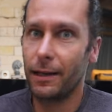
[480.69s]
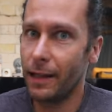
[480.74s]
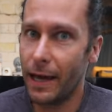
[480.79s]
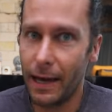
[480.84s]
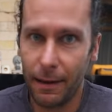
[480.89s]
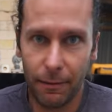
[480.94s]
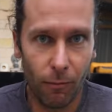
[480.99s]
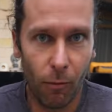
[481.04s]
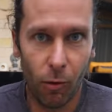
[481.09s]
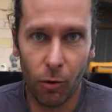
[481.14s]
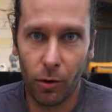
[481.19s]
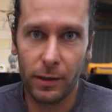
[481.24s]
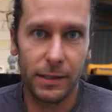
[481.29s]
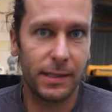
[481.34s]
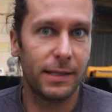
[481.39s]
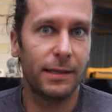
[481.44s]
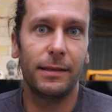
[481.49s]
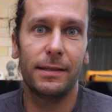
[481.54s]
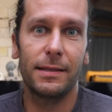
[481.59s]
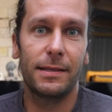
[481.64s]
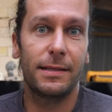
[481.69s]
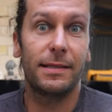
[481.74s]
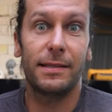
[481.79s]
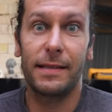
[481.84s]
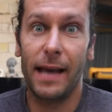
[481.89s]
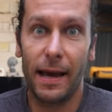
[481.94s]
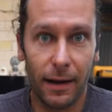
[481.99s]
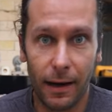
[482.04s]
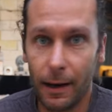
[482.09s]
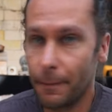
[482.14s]
a lot more to
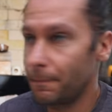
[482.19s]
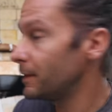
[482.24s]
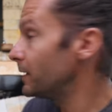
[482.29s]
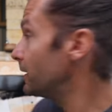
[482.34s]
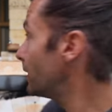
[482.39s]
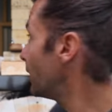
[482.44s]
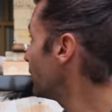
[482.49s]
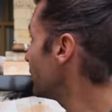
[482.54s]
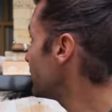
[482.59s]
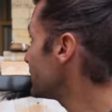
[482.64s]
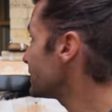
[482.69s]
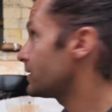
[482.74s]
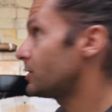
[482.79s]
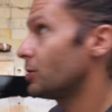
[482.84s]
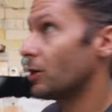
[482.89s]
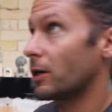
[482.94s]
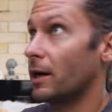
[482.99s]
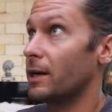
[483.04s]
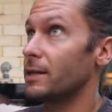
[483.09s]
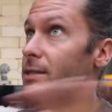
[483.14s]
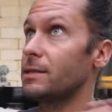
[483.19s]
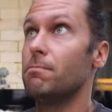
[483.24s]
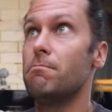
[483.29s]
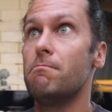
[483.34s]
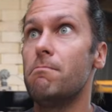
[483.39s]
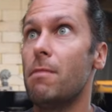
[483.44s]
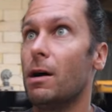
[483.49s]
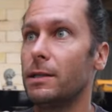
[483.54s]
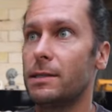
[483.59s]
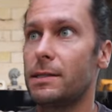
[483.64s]
set up. You know, this took us
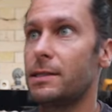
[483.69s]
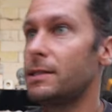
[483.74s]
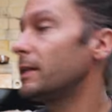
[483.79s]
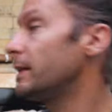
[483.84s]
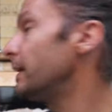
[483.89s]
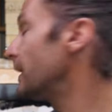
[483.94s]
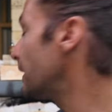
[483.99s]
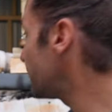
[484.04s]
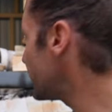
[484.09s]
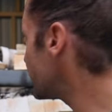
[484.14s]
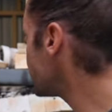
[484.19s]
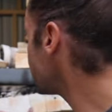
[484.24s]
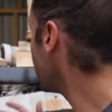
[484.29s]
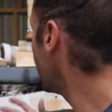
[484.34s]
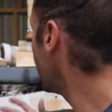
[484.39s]
months to get this